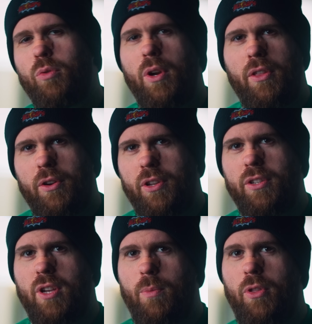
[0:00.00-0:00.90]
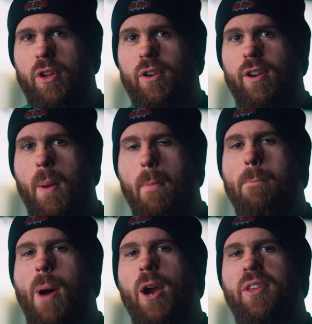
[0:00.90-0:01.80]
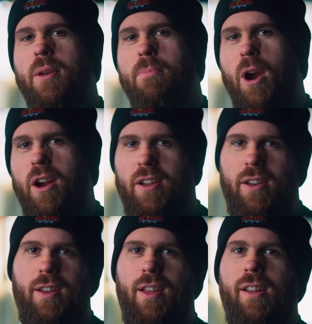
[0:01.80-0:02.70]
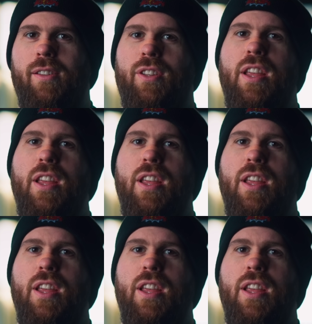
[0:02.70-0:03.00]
2013, somewhere there. Martin Berkhan and